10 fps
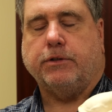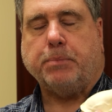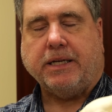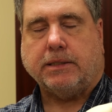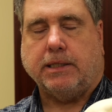
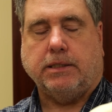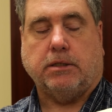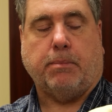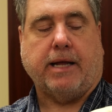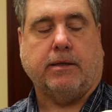species
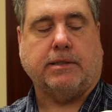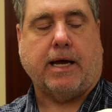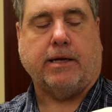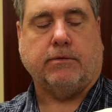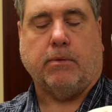about the
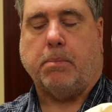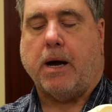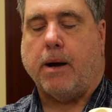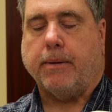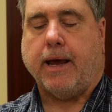size of a
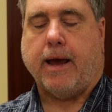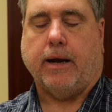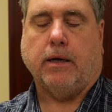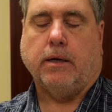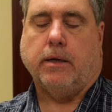bobcat,